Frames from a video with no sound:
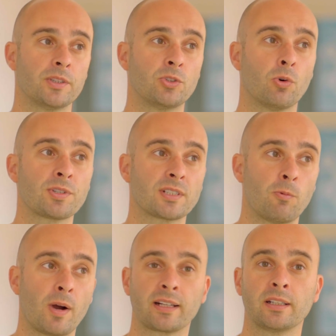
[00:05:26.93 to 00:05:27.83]
Doors are
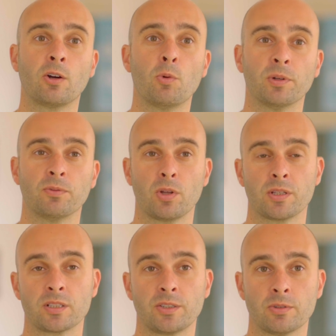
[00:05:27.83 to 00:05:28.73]
widely open for
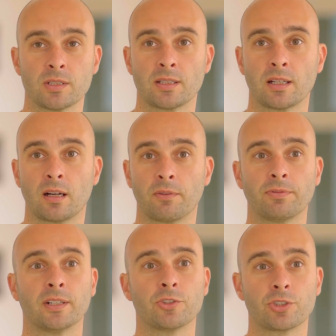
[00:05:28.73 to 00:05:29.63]
the students that are
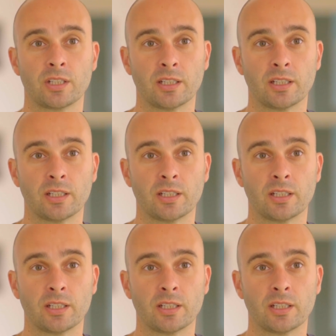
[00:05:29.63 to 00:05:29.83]
finished